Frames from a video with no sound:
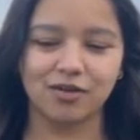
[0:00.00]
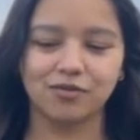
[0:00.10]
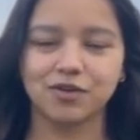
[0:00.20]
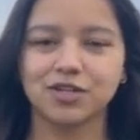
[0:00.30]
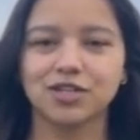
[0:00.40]

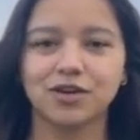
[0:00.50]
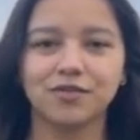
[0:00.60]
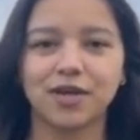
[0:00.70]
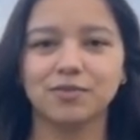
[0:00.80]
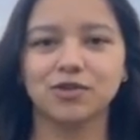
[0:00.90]
First
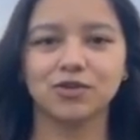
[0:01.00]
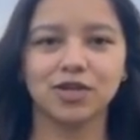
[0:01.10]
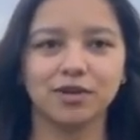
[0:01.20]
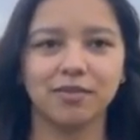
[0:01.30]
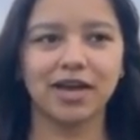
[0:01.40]
off, I'm
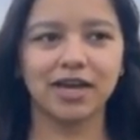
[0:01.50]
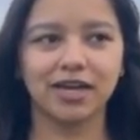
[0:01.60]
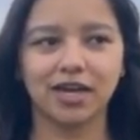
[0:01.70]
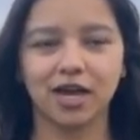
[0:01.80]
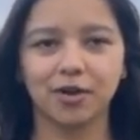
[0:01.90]
doing
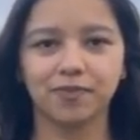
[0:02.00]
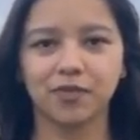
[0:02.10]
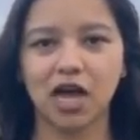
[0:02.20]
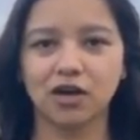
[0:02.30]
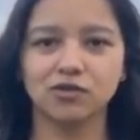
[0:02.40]
my
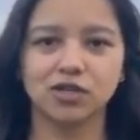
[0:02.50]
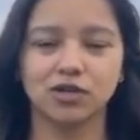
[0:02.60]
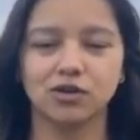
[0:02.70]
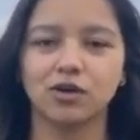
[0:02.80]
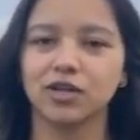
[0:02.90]

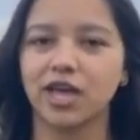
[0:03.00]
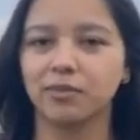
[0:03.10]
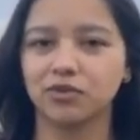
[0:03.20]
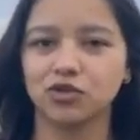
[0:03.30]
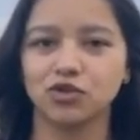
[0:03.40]
housing on
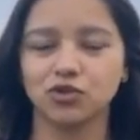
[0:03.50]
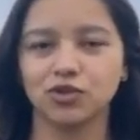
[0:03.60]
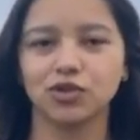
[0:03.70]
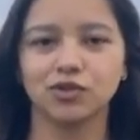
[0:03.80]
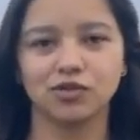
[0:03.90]
on-campus
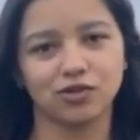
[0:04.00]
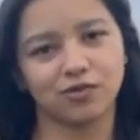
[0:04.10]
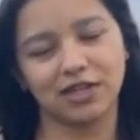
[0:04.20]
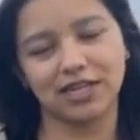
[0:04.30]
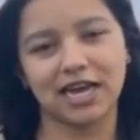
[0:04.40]
studio. It's
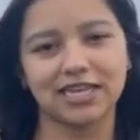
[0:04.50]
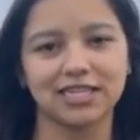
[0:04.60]
a really nice